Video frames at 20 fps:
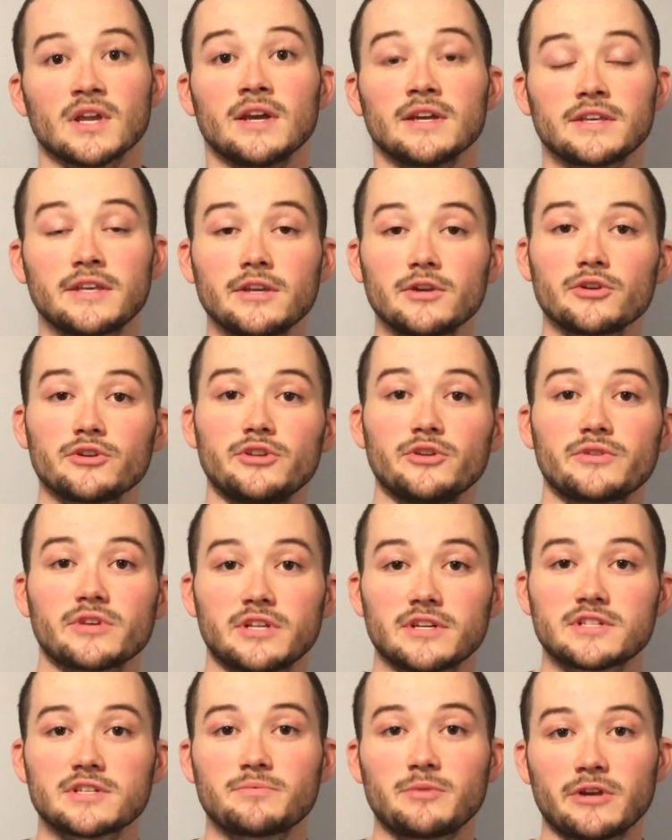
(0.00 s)
Here, you
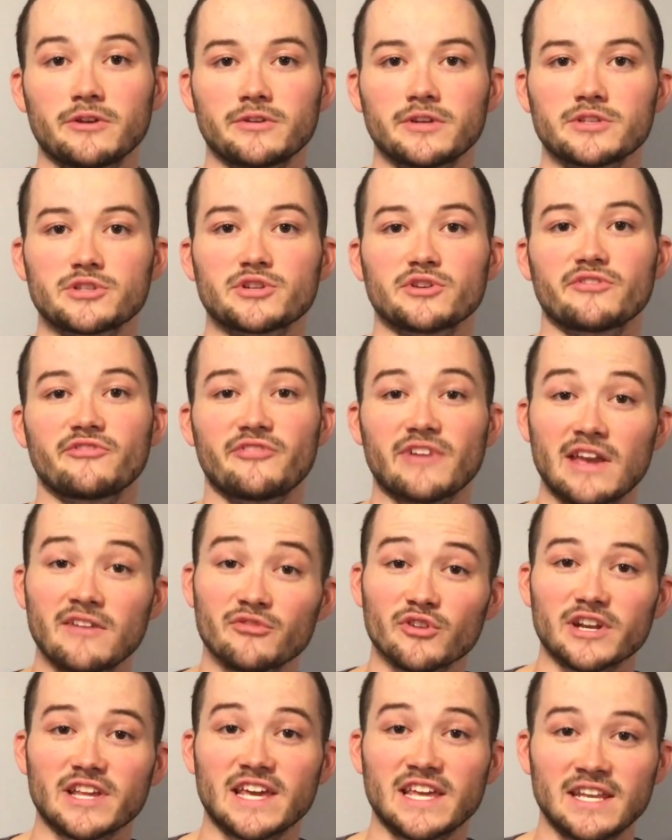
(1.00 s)
could experience your
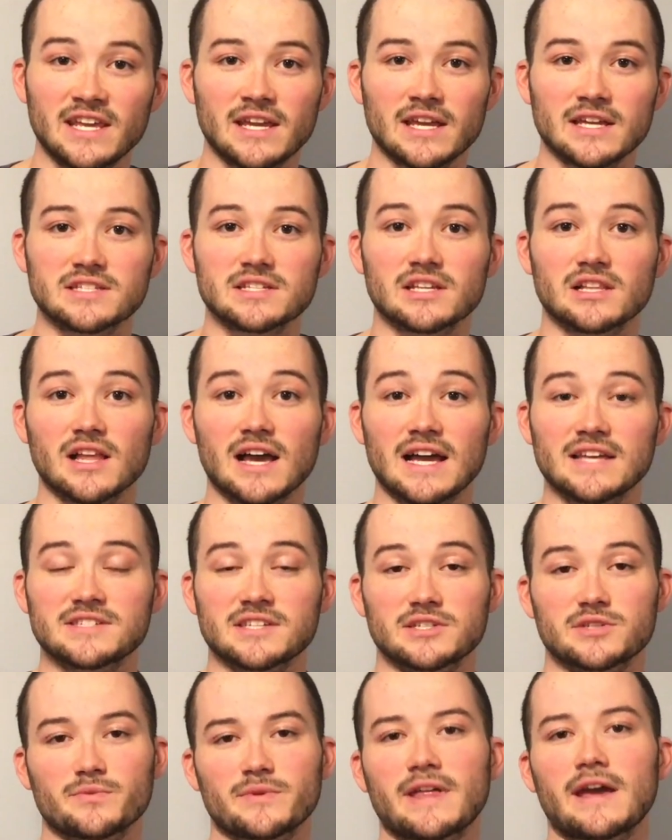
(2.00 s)
favorite NES
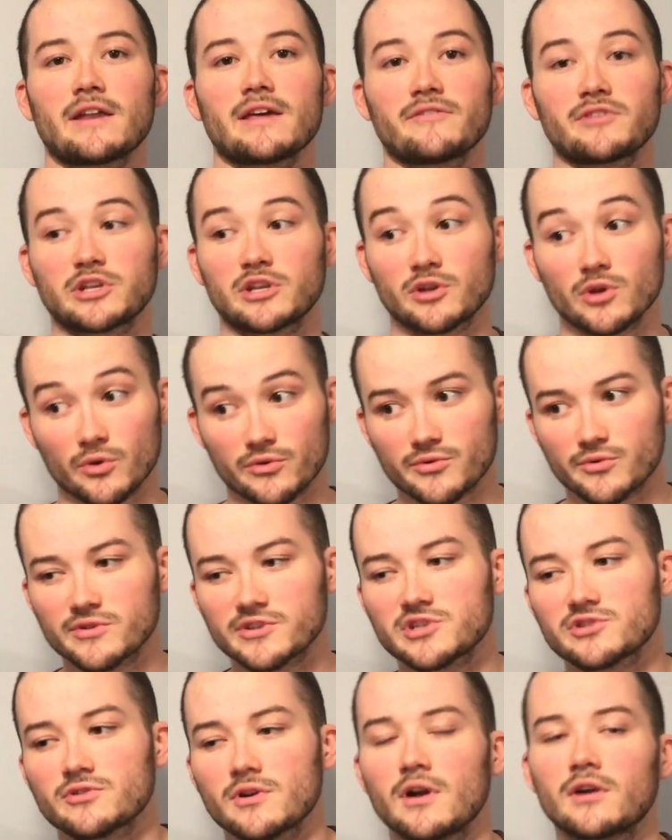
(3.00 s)
classics without having to go through
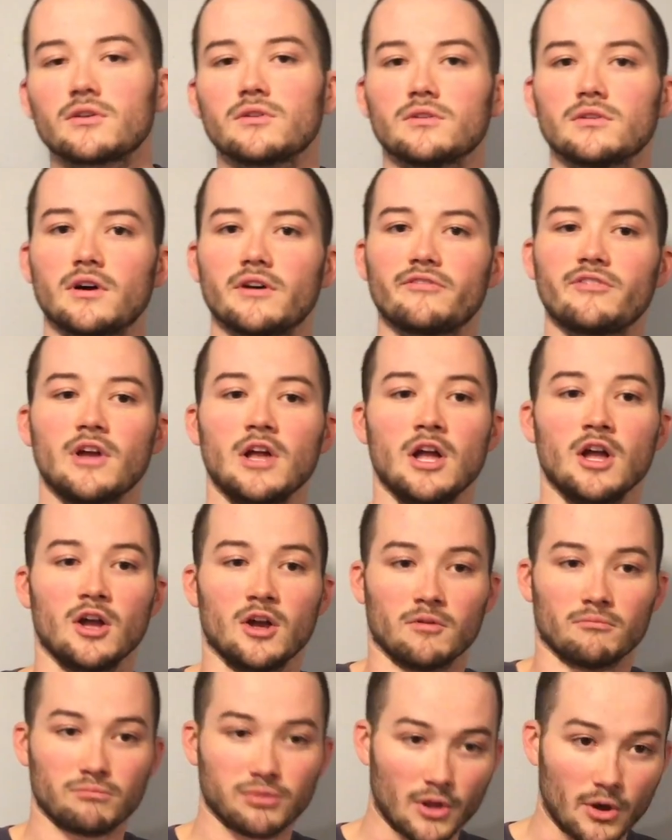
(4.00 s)
the struggle of
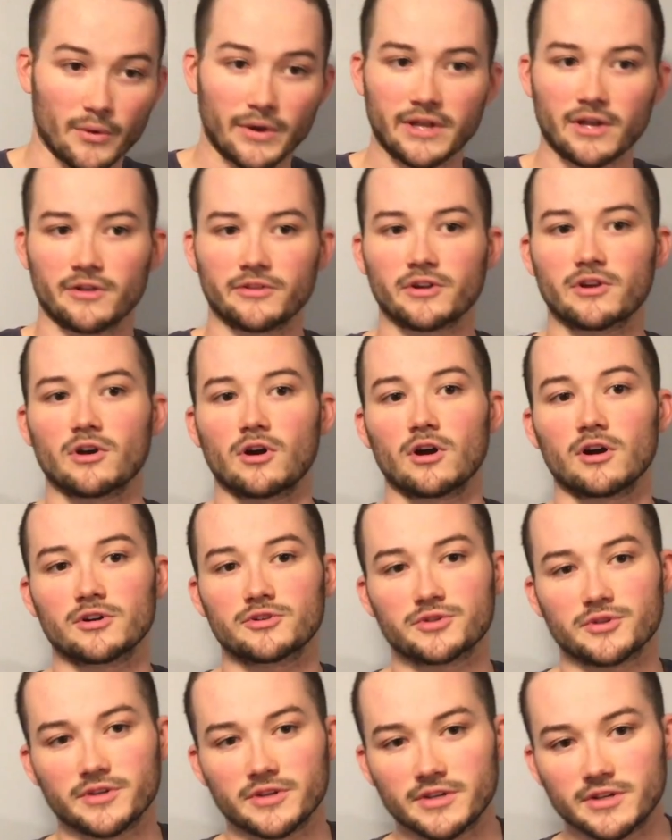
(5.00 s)
blowing on the
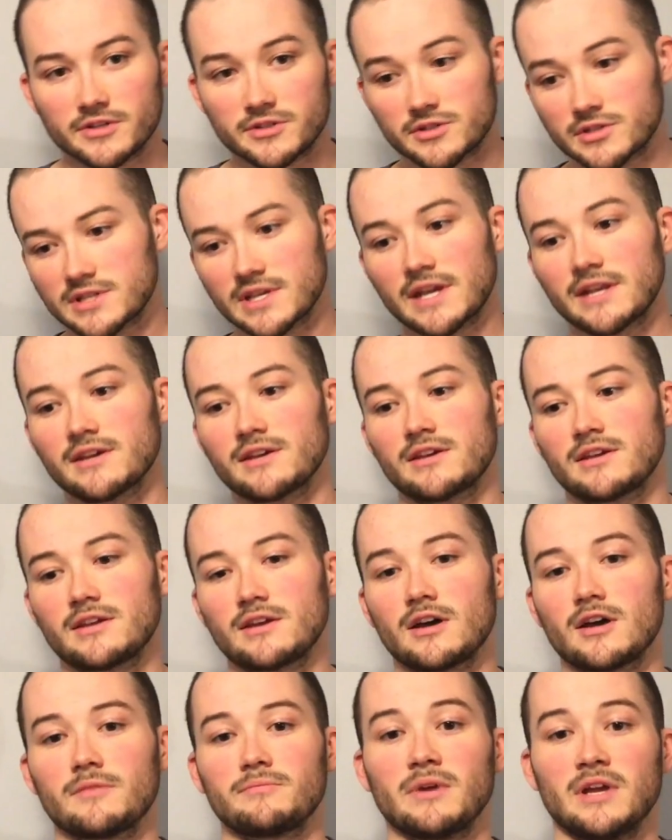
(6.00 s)
cartridge, setting it
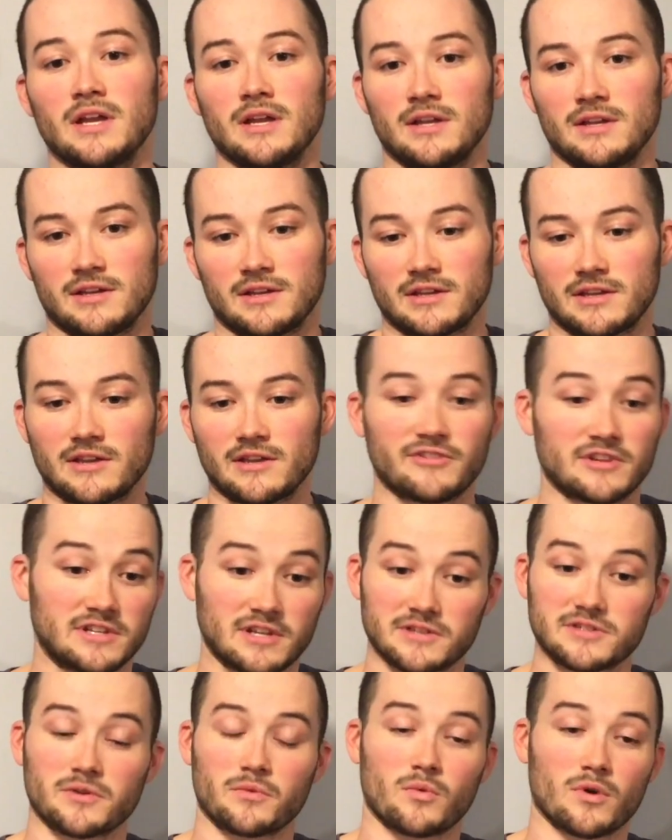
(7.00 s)
up, if it
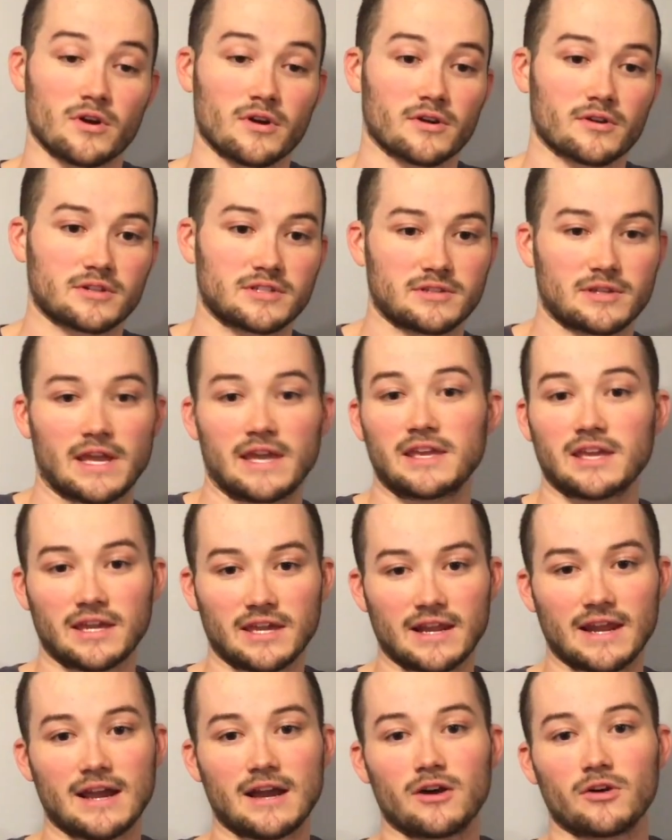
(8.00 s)
doesn't work,
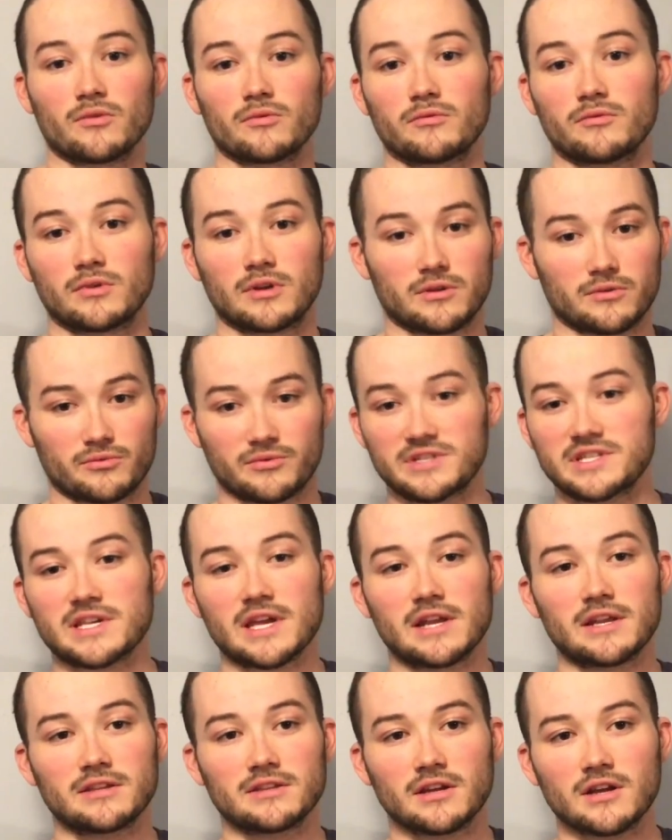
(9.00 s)
taking it out,
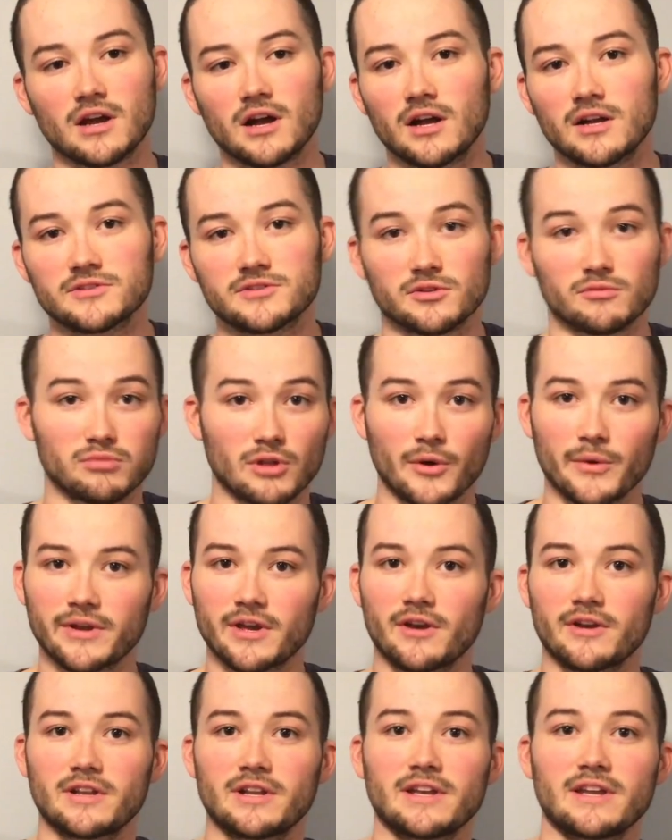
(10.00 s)
resetting the console,
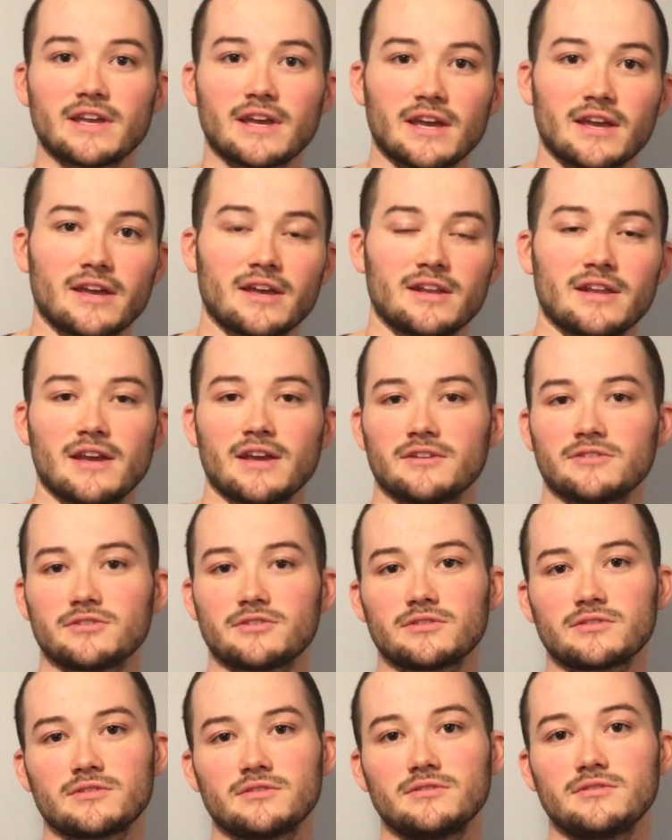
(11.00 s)
blowing on it again, and
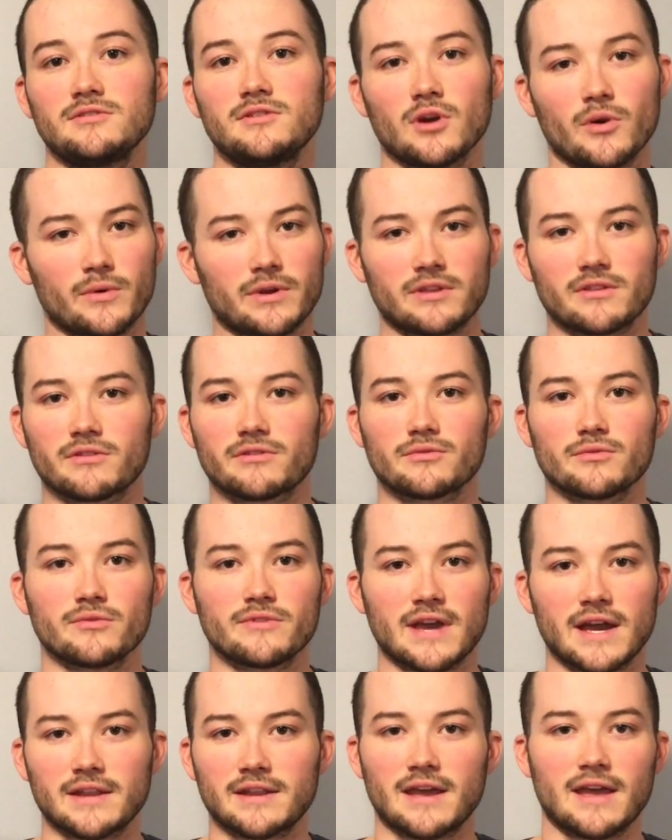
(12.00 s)
going through
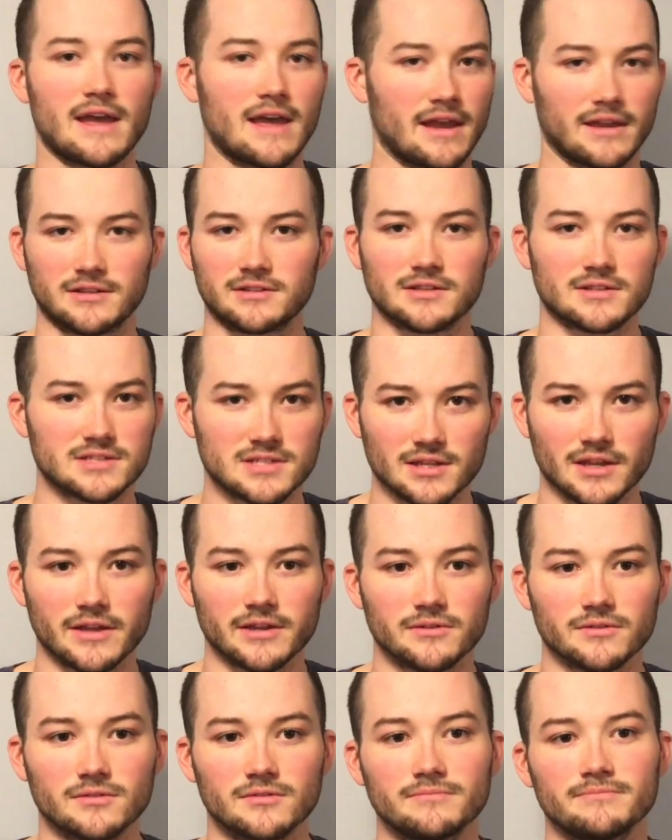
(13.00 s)
that hectic
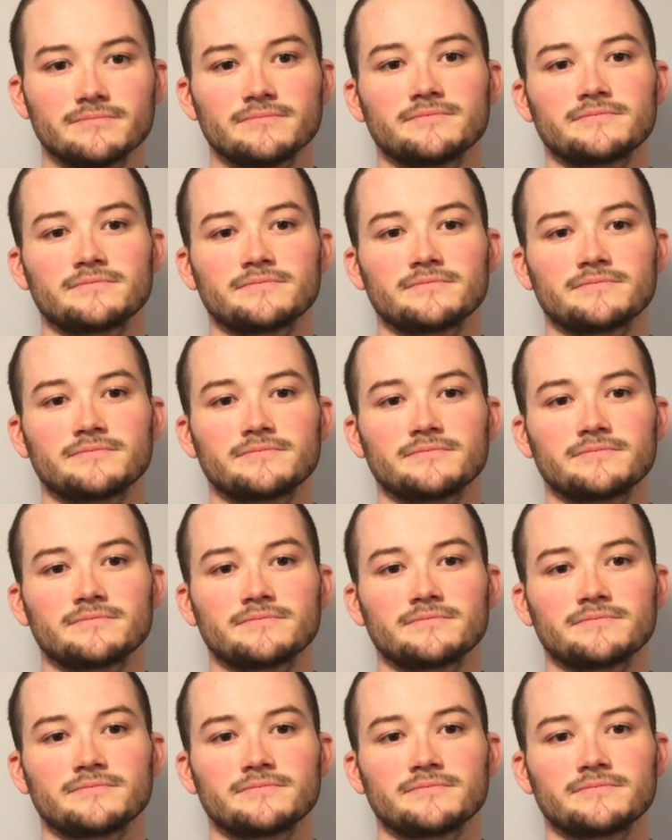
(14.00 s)
cycle.